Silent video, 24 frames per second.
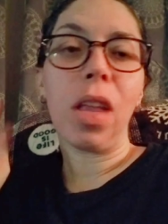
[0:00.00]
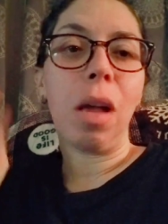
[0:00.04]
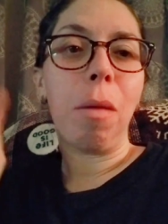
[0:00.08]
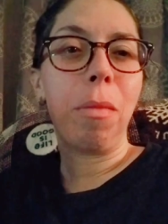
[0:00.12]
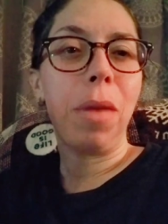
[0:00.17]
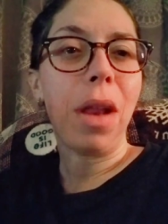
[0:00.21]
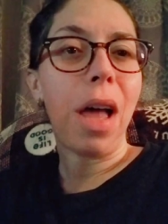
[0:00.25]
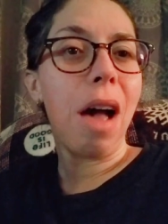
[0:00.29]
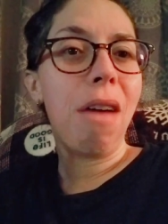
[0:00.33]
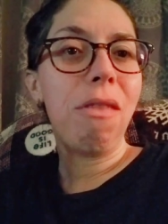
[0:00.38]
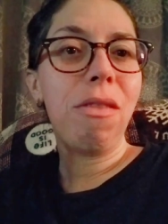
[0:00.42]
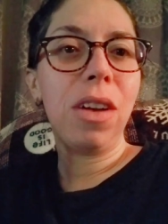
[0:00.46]

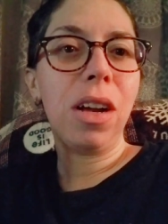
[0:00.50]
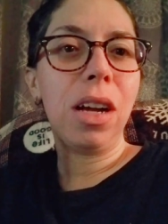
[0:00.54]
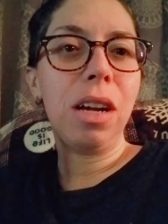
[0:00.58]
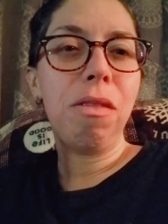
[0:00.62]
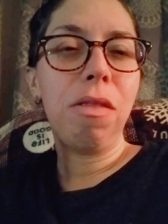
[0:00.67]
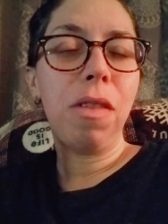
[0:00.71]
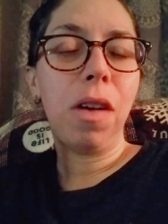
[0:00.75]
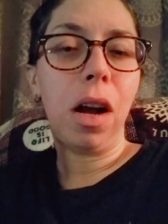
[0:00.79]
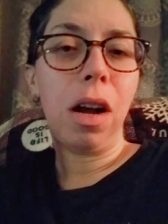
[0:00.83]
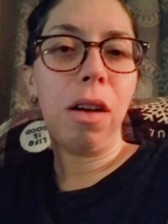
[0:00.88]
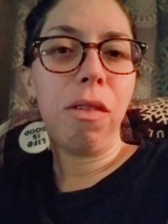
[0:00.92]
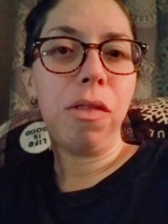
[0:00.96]
I'm not very
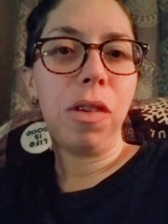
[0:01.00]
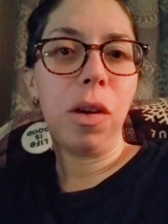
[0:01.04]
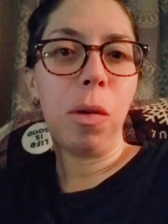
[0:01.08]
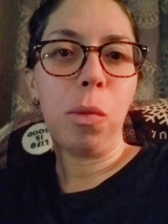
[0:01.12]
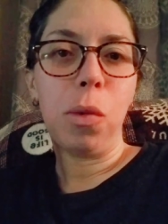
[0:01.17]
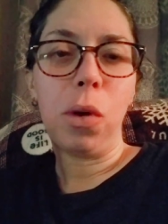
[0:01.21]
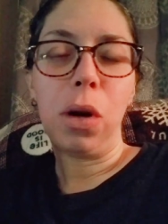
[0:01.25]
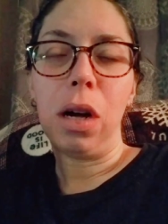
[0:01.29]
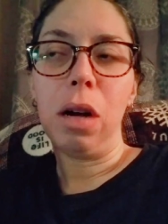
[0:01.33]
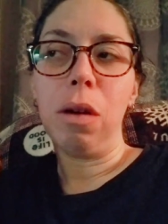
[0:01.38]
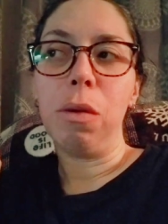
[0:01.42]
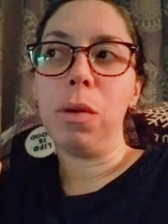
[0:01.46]
far
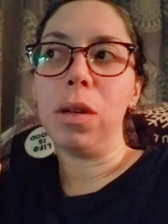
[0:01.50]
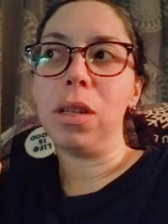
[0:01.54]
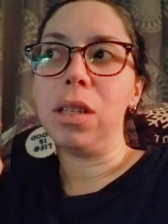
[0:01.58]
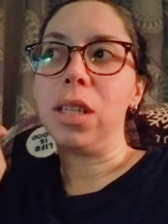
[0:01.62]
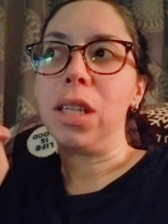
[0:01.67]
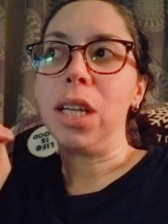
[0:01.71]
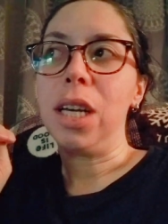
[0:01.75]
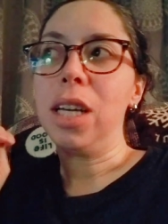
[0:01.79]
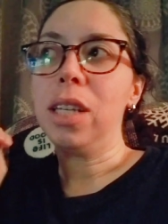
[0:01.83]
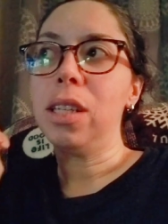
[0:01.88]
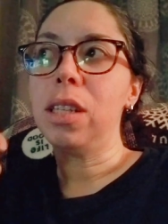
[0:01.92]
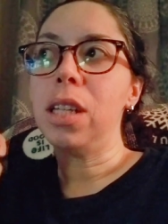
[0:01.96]
from where I
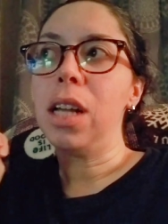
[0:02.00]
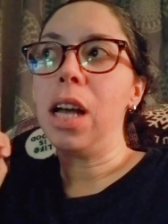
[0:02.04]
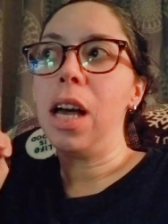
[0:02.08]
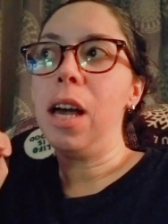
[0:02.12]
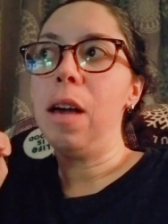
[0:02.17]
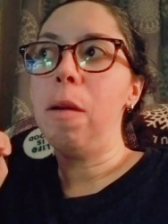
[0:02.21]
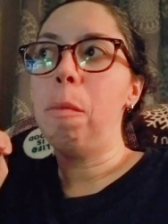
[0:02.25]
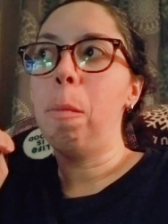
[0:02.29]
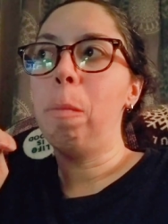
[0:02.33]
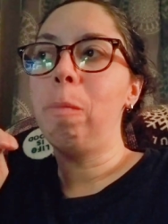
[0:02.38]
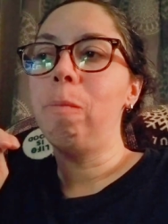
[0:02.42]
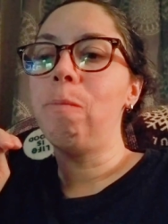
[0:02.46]
was last
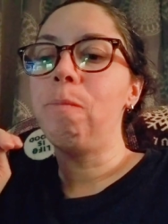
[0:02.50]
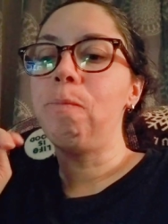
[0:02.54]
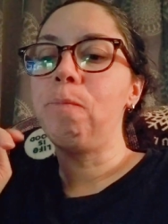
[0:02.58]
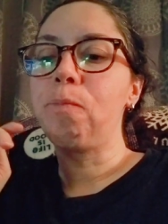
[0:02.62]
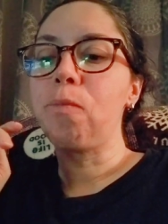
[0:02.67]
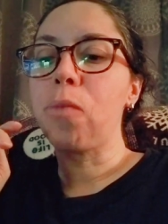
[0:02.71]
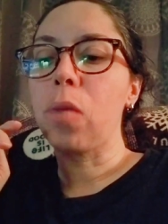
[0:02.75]
time,